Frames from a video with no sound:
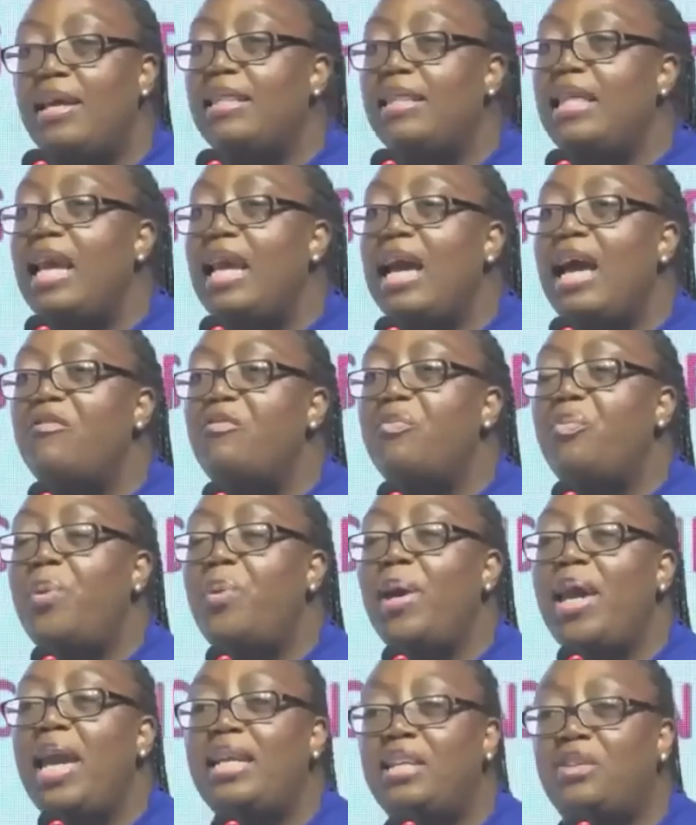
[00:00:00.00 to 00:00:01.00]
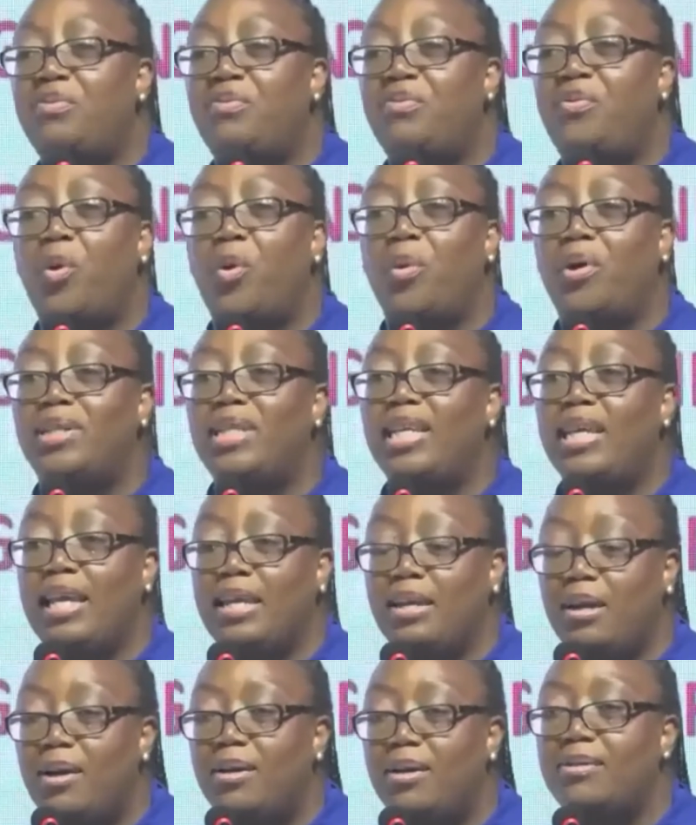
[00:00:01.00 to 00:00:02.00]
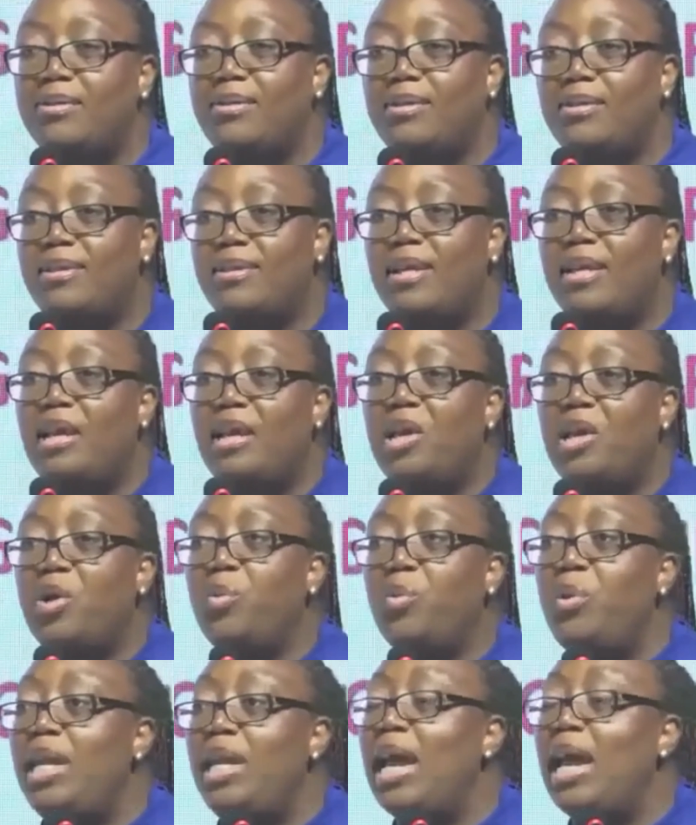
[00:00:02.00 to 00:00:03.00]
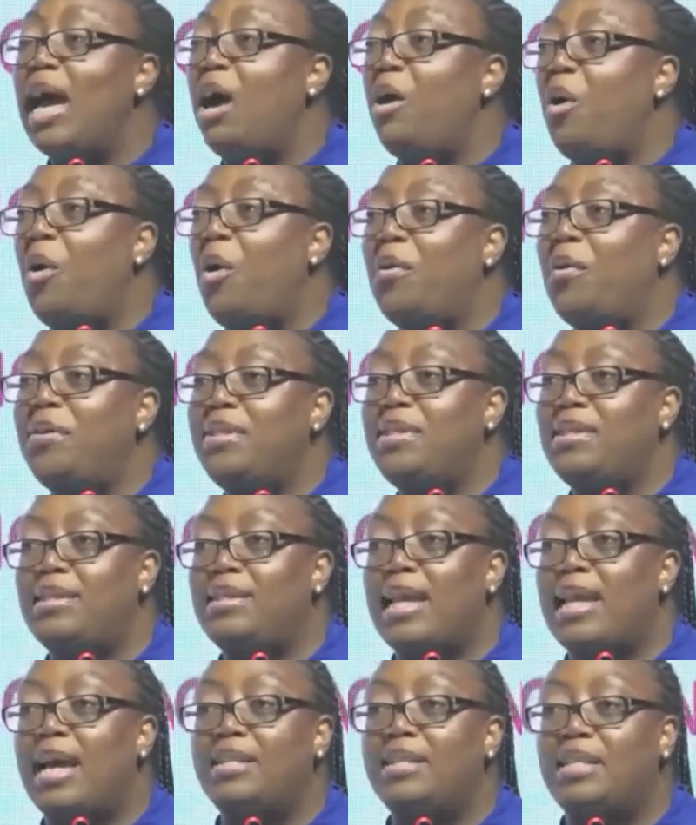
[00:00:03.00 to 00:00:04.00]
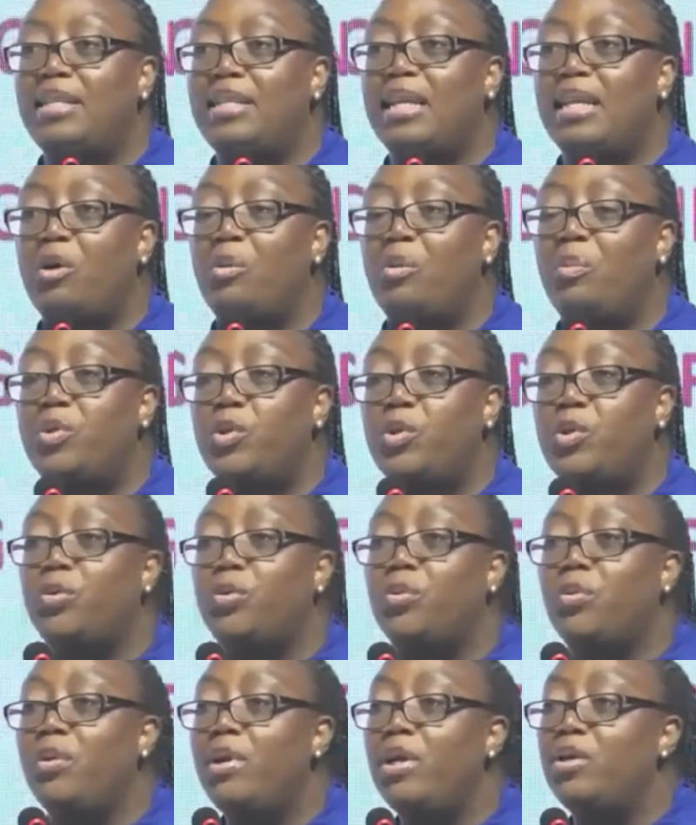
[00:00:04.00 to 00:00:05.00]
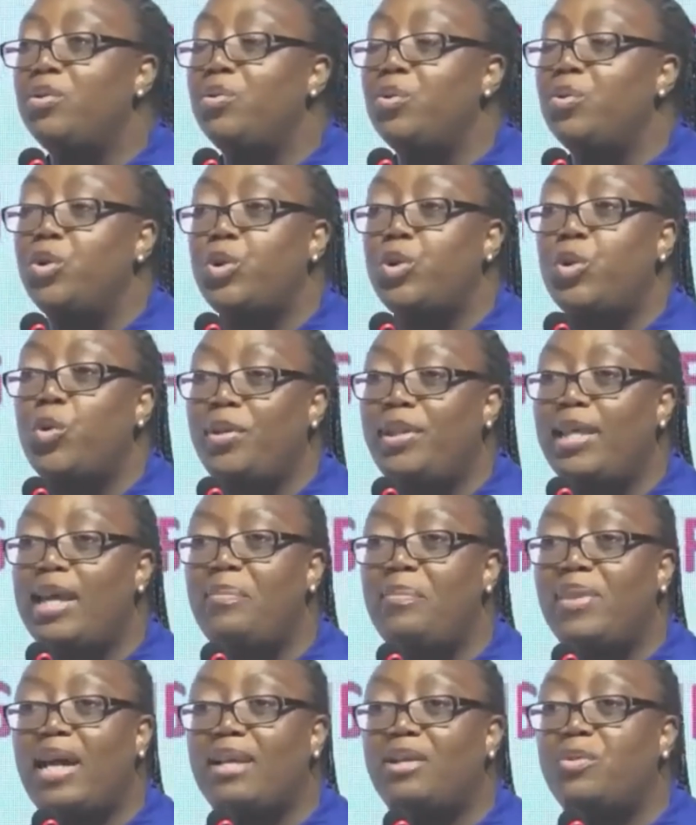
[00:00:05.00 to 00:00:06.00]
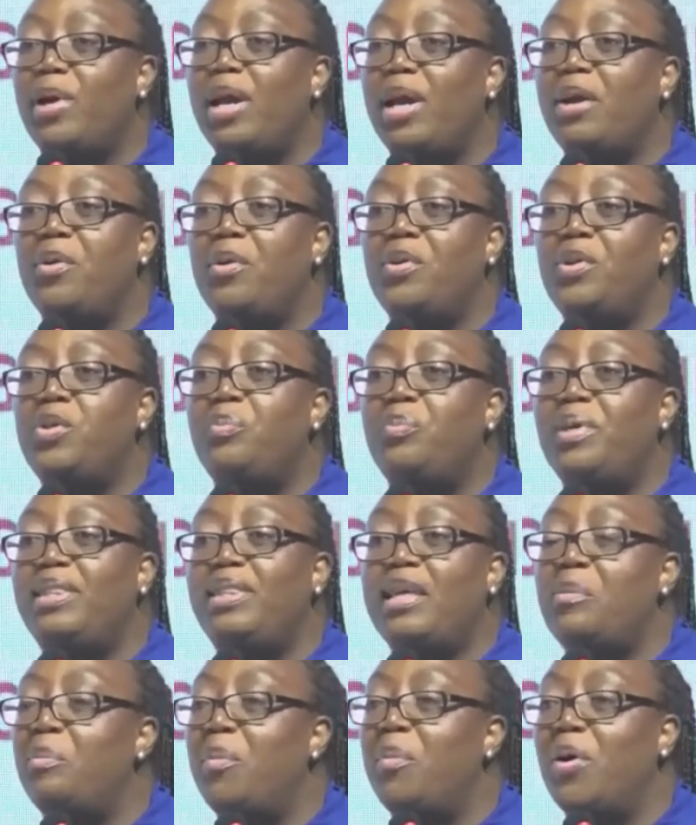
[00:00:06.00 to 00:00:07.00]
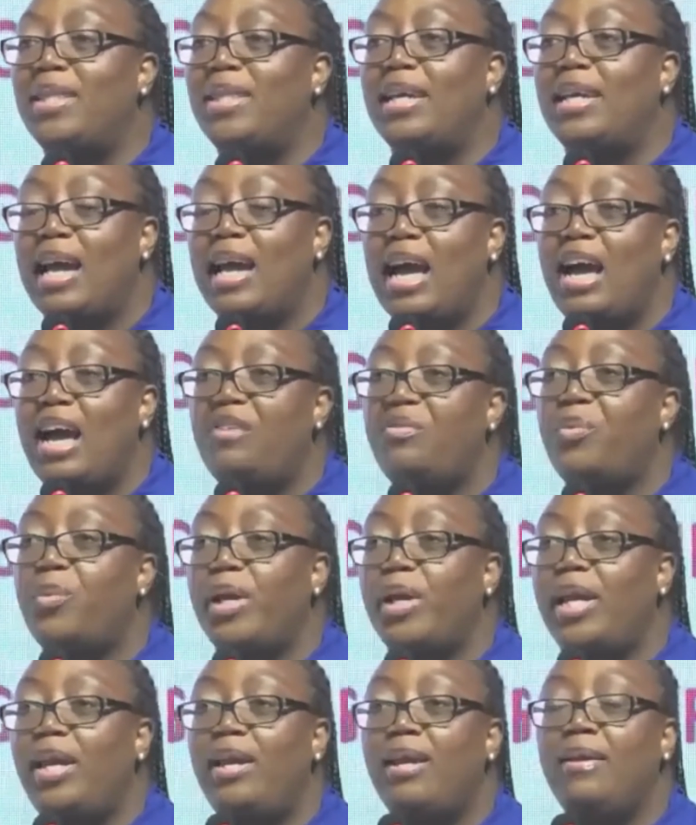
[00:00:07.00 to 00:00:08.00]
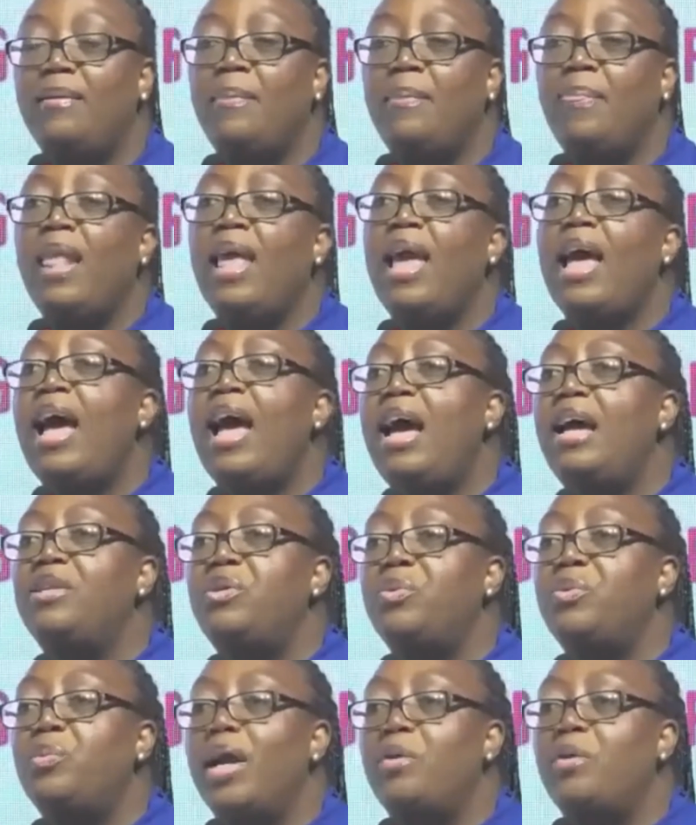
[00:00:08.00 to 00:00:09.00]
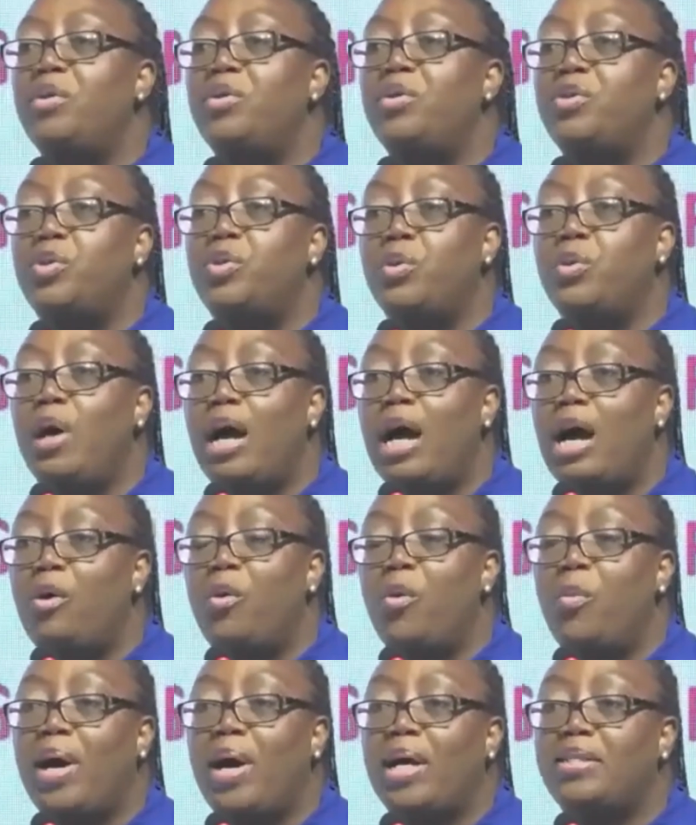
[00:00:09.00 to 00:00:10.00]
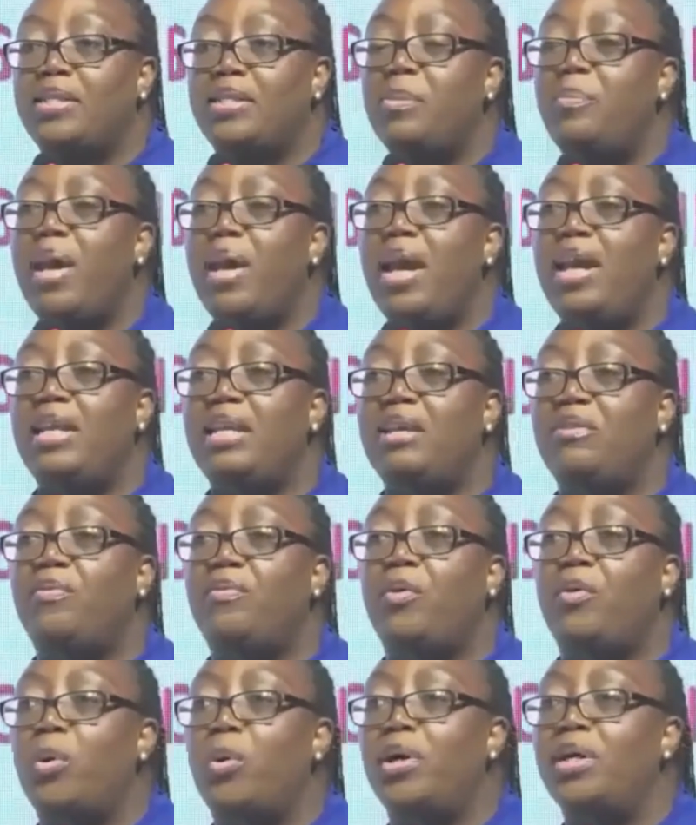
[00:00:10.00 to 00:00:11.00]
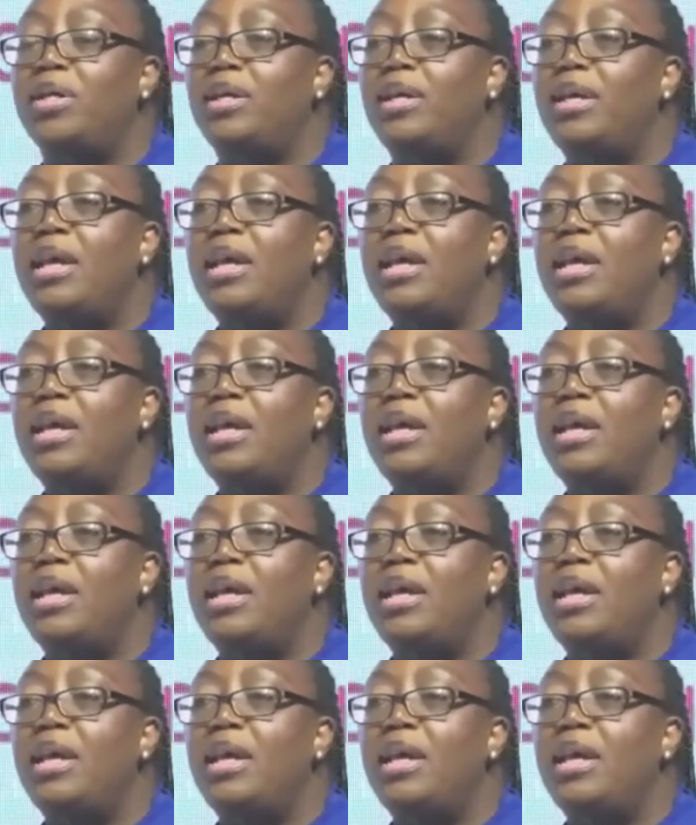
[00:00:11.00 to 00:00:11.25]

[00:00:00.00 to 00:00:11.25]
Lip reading: They have paid it forward in us. We are all standing now to show them that we're going to meet them more than halfway, and we're going to do our own part in paying it forward.